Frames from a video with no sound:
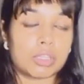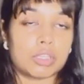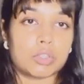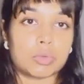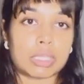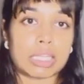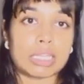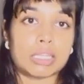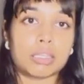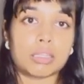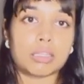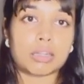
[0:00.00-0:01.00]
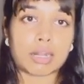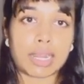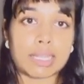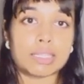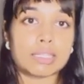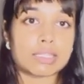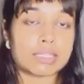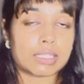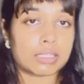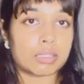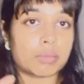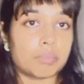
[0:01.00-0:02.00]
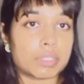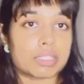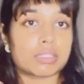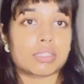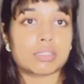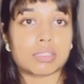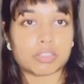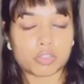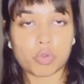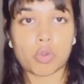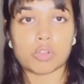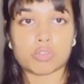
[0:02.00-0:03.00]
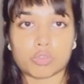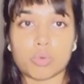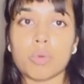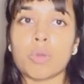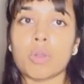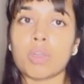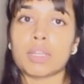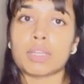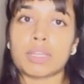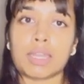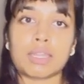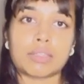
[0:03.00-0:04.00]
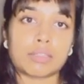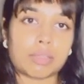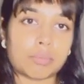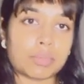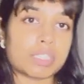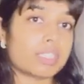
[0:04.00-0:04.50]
You can write this in the business risk also, that the company's